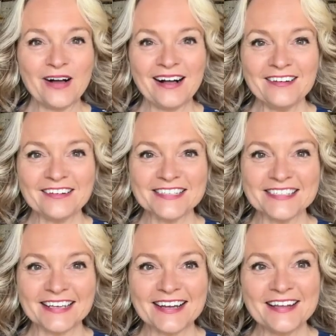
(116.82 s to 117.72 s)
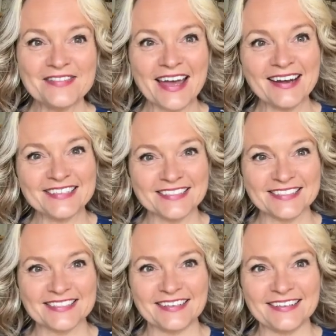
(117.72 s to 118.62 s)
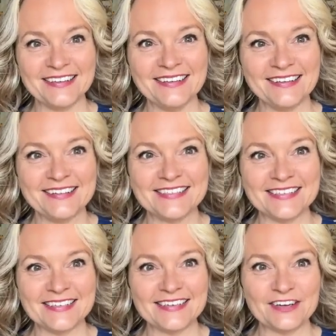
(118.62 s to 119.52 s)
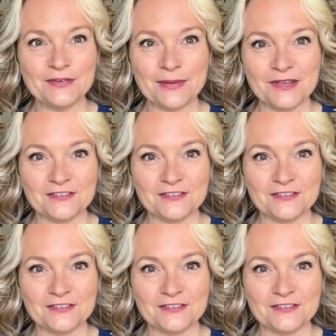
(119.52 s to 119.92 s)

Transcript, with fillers: well, Krista, that is exciting indeed. Are you